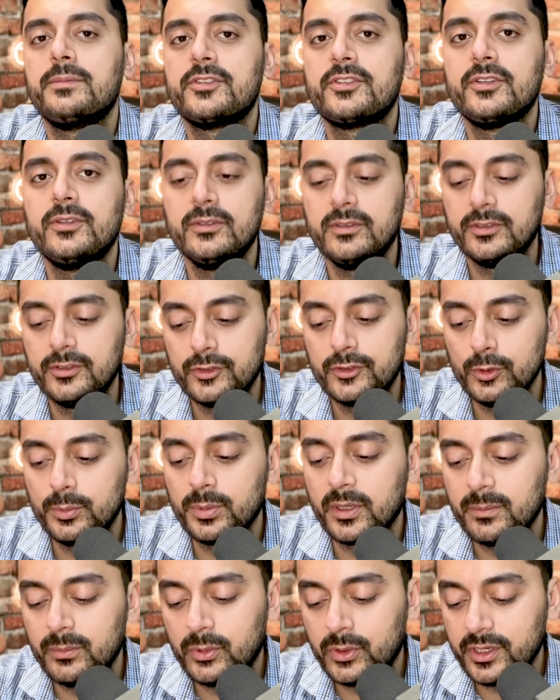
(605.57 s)
So
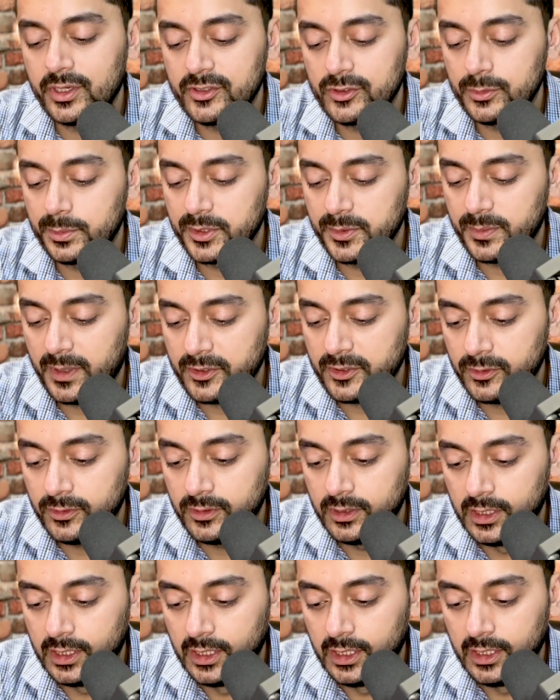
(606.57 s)
super important, super special.
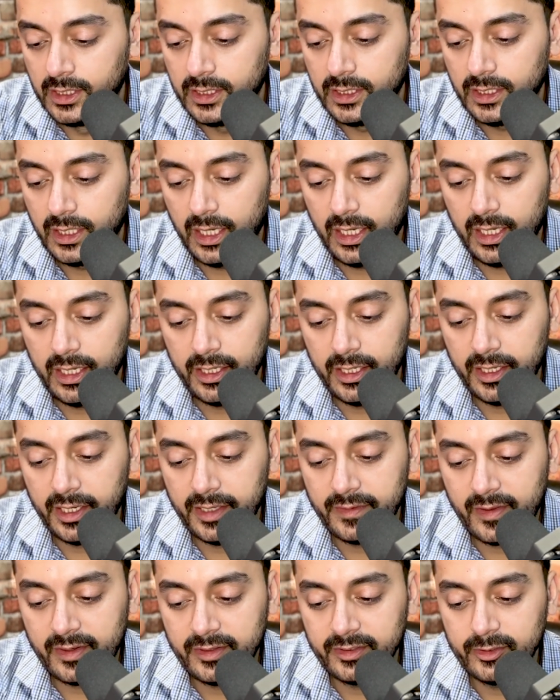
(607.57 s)

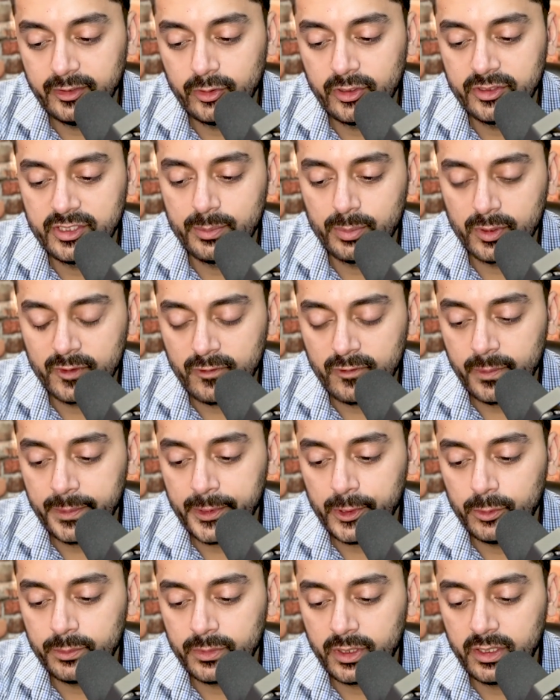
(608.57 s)
And then you can see performing
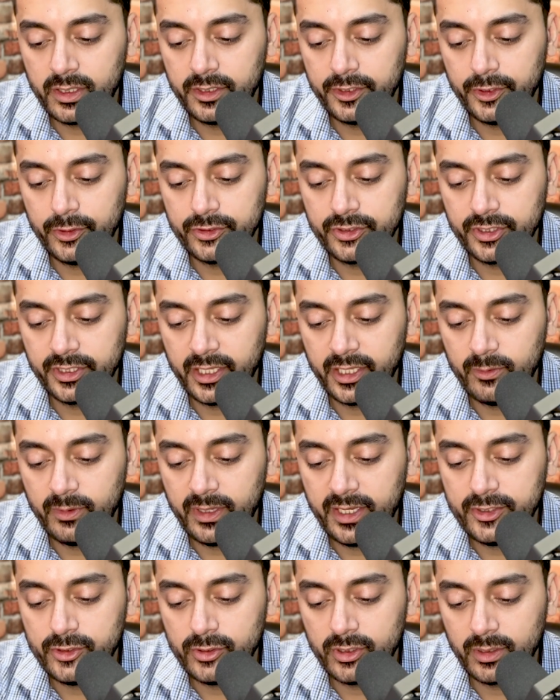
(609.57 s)
Umrah, your journey
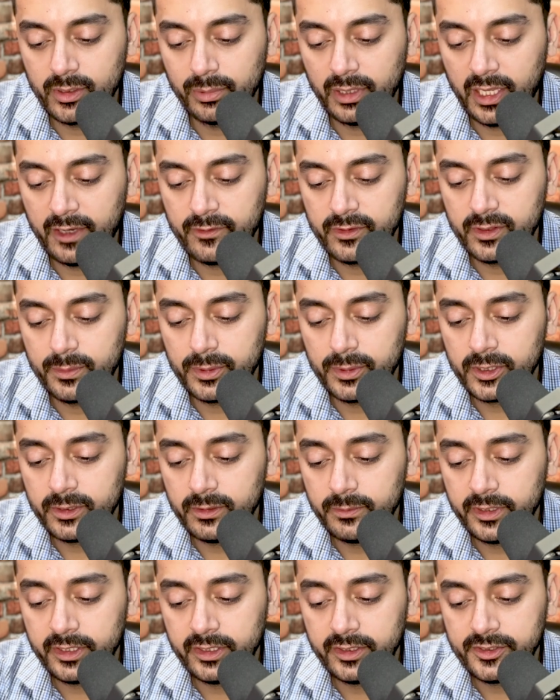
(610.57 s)
awaits. You can apply for the
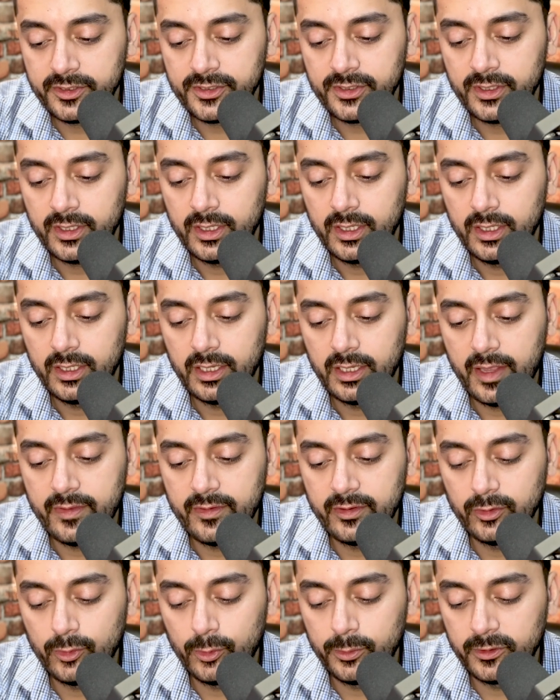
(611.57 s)
permit, and
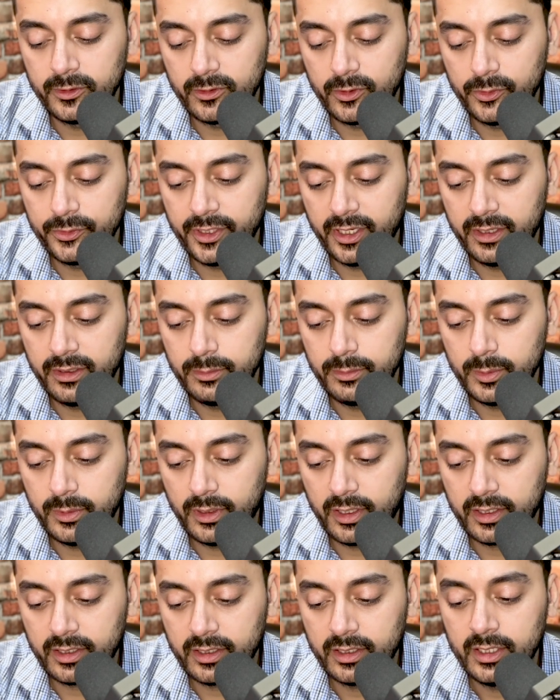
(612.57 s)
then Noble Rawdah
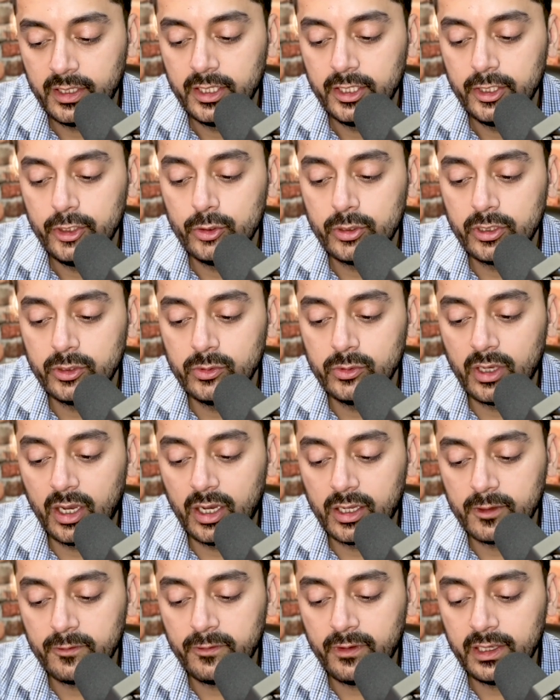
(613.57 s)
Mubarak. You can do the
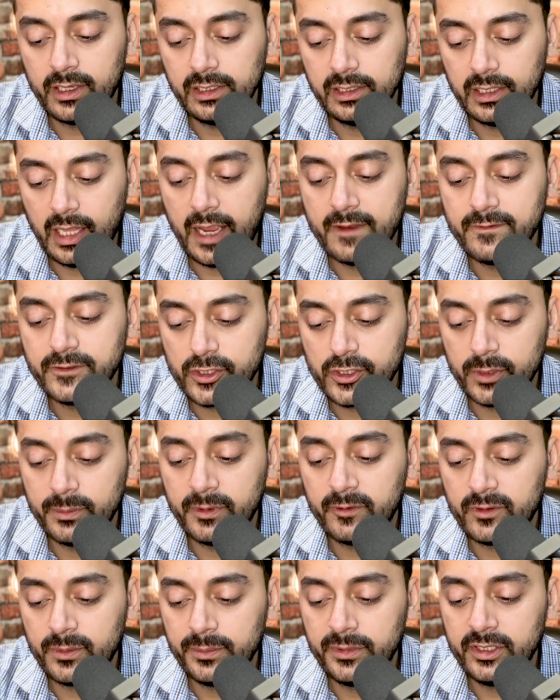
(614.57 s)
Arafat live
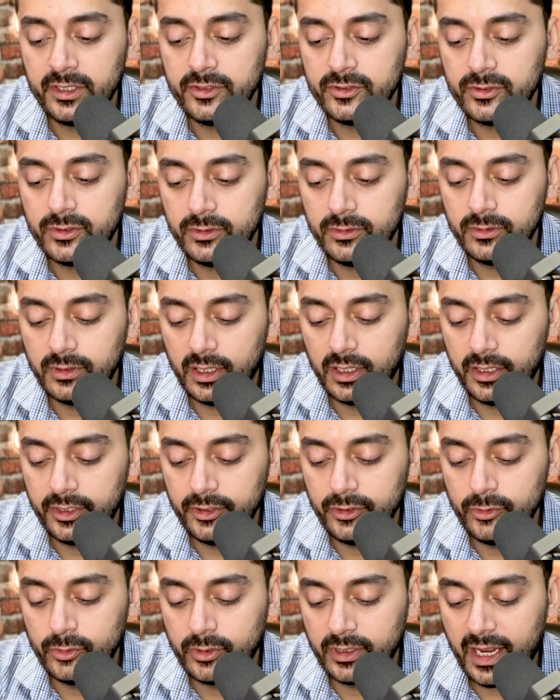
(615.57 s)
sermon from here. So
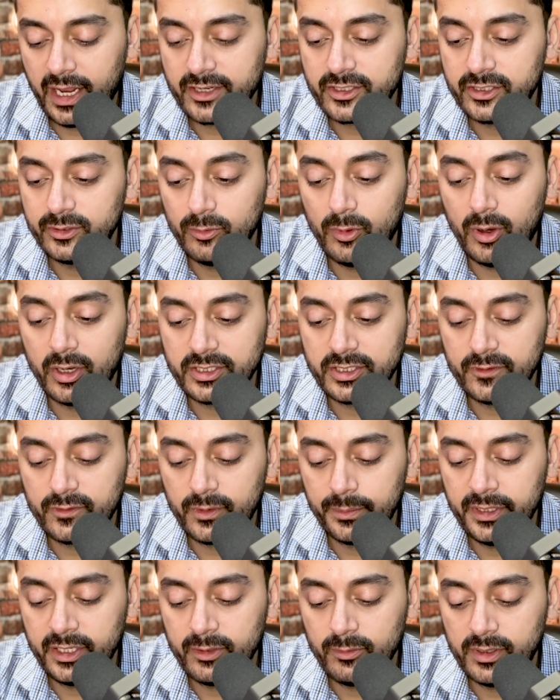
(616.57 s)
you can actually watch it
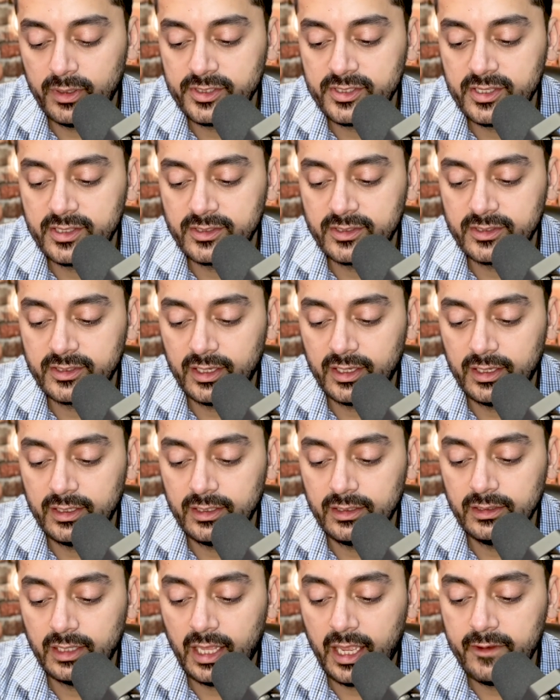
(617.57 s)
from here once it's
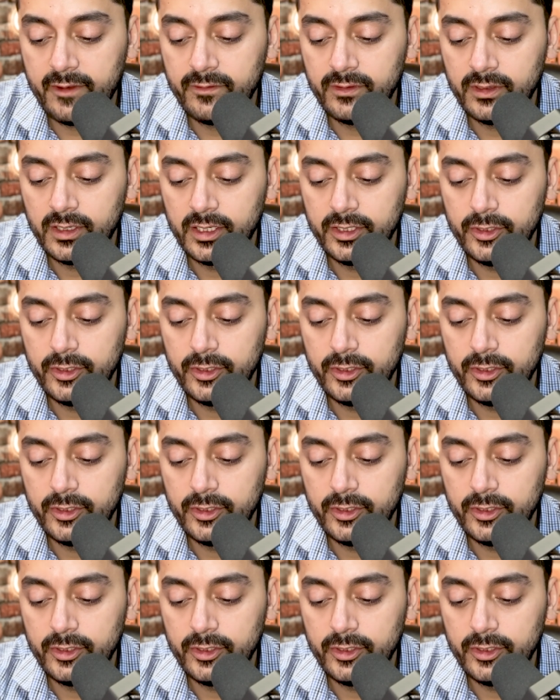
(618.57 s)
live.